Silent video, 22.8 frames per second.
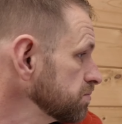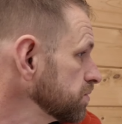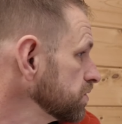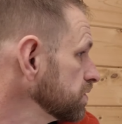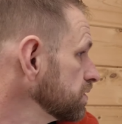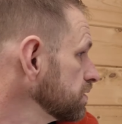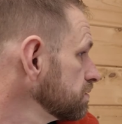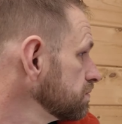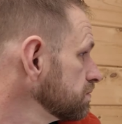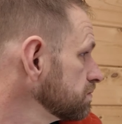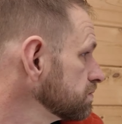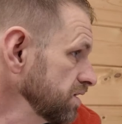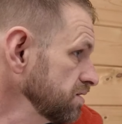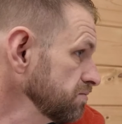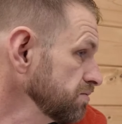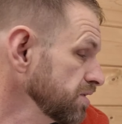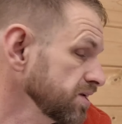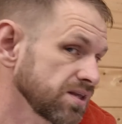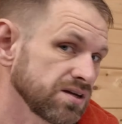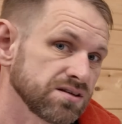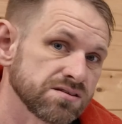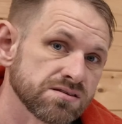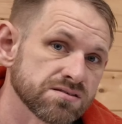But
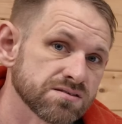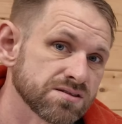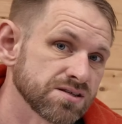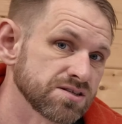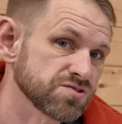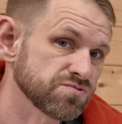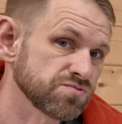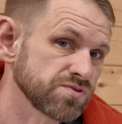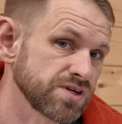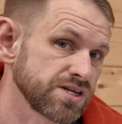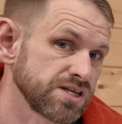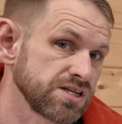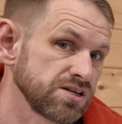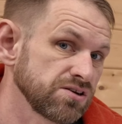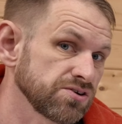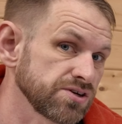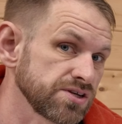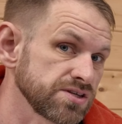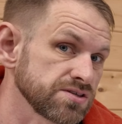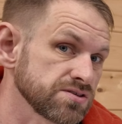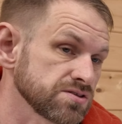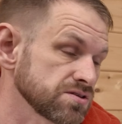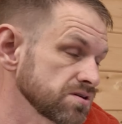anyway, that's that's really
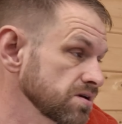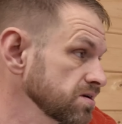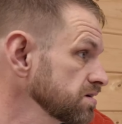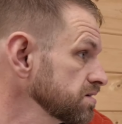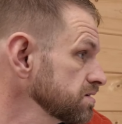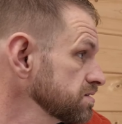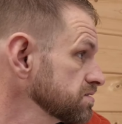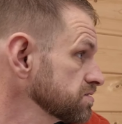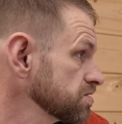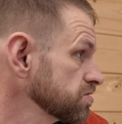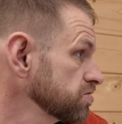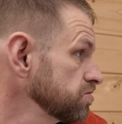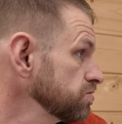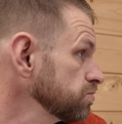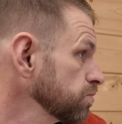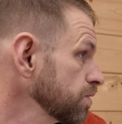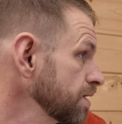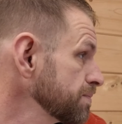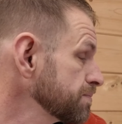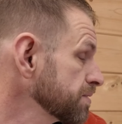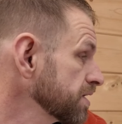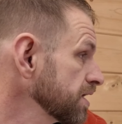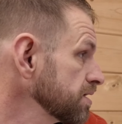nice. Uh, it's a good
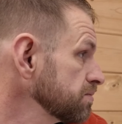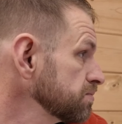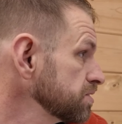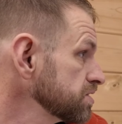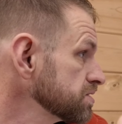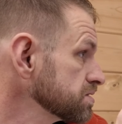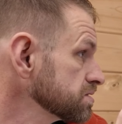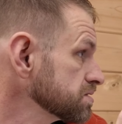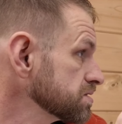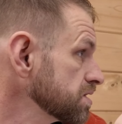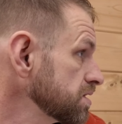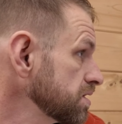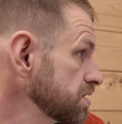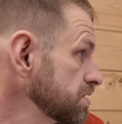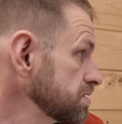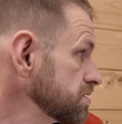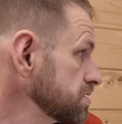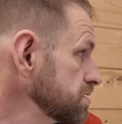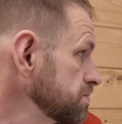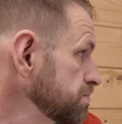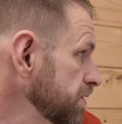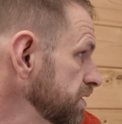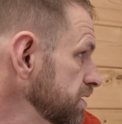webcam. It's
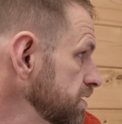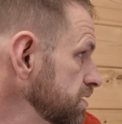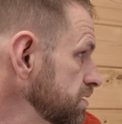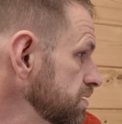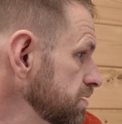1080p.